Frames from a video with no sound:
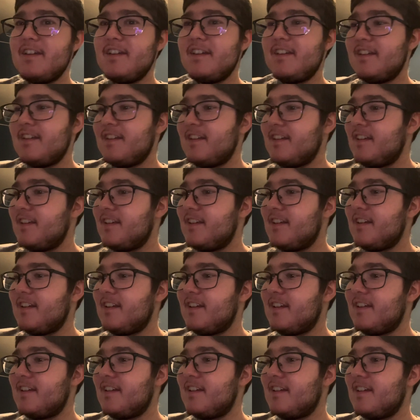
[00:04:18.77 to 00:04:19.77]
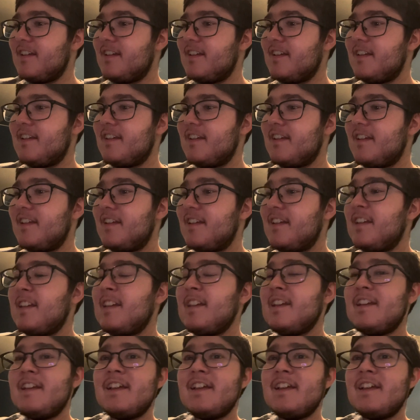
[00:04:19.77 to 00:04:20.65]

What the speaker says: (silence)